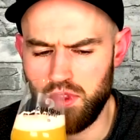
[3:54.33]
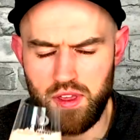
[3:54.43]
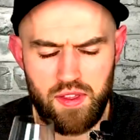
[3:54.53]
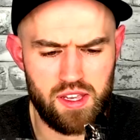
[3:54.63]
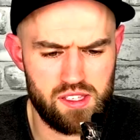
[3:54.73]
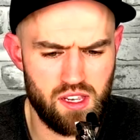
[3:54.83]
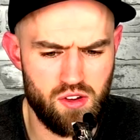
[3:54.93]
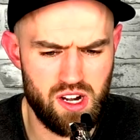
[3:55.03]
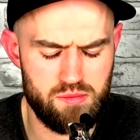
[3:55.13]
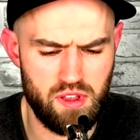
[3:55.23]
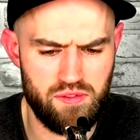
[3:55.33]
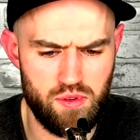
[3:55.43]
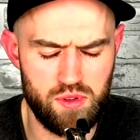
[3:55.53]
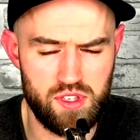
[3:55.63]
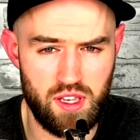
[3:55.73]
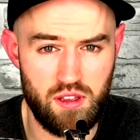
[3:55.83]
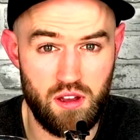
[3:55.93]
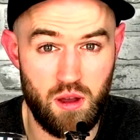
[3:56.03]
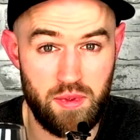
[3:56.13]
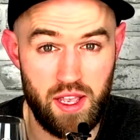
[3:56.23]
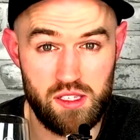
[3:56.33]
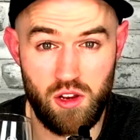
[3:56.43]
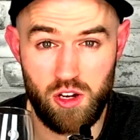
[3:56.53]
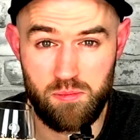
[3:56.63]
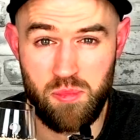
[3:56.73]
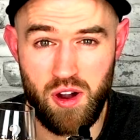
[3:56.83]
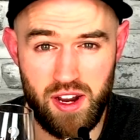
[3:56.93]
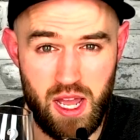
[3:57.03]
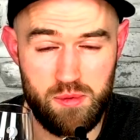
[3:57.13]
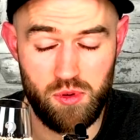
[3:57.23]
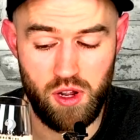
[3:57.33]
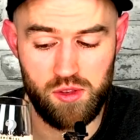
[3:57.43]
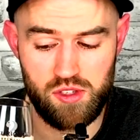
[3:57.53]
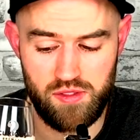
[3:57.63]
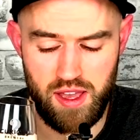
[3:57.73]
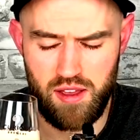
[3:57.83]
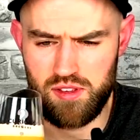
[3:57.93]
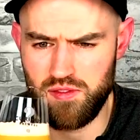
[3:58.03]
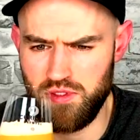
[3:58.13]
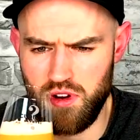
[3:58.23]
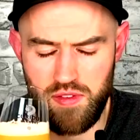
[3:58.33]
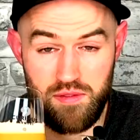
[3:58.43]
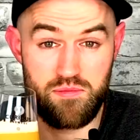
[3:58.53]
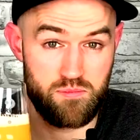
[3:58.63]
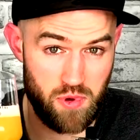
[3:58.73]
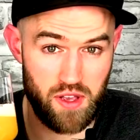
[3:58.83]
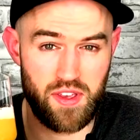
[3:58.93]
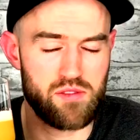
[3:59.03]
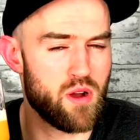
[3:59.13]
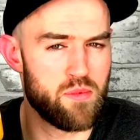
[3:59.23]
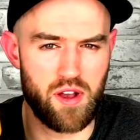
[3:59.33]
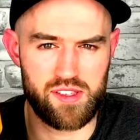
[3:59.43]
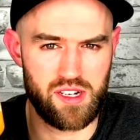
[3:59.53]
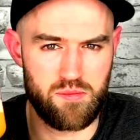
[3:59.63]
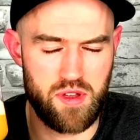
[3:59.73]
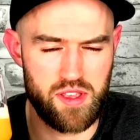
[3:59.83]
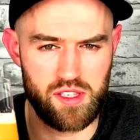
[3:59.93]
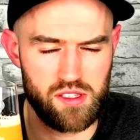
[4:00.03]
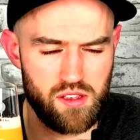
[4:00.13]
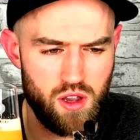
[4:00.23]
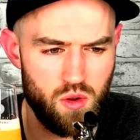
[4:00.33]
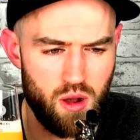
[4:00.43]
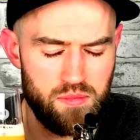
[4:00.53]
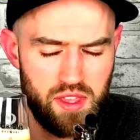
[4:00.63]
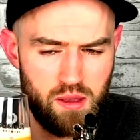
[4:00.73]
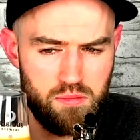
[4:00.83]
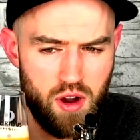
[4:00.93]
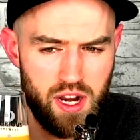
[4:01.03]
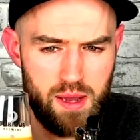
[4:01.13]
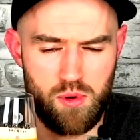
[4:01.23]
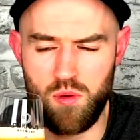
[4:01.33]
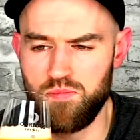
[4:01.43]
that's incredibly fruity. I'm getting a lot of pineapple notes on that, but these are my personal opinions, so I'm thinking pineapple.